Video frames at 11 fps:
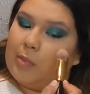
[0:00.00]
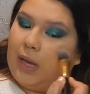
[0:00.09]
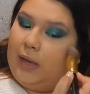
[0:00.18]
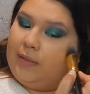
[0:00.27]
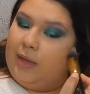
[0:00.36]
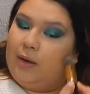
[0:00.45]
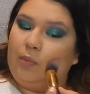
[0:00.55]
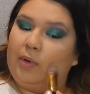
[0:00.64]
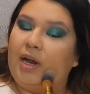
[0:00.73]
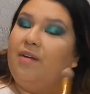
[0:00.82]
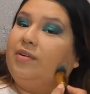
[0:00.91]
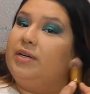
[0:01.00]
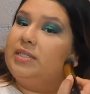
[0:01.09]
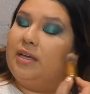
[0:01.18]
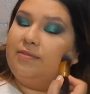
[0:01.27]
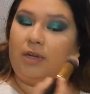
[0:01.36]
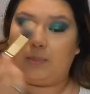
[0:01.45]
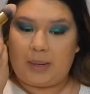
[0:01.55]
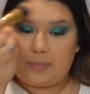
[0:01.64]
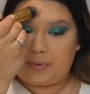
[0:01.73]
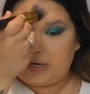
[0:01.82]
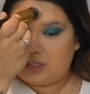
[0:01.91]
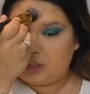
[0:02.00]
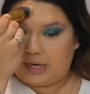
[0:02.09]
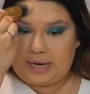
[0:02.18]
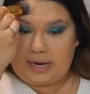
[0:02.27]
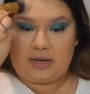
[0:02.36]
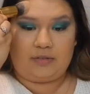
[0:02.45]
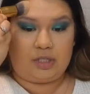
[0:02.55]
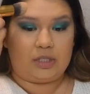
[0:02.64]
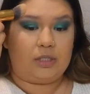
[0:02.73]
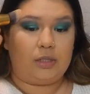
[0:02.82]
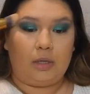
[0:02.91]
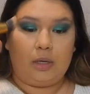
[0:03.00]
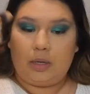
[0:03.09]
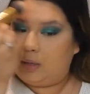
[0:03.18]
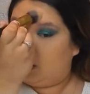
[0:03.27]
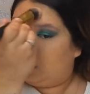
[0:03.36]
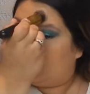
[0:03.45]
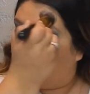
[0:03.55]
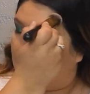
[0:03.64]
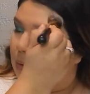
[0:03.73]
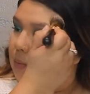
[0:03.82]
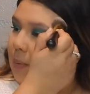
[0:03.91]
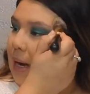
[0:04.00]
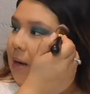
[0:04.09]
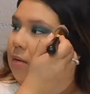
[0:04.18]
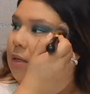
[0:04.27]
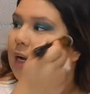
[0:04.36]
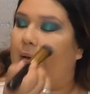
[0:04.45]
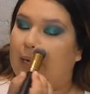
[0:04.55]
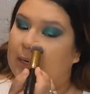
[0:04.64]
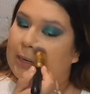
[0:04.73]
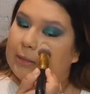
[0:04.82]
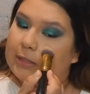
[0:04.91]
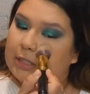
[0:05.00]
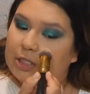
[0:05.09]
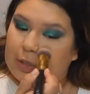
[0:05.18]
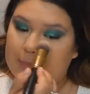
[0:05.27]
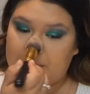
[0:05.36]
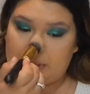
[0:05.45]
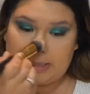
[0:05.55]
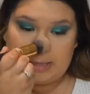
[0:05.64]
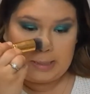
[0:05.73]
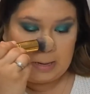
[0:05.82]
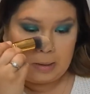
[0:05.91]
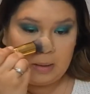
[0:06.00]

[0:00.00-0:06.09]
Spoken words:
And then whatever is left on my brush, I kind of just go around and distribute it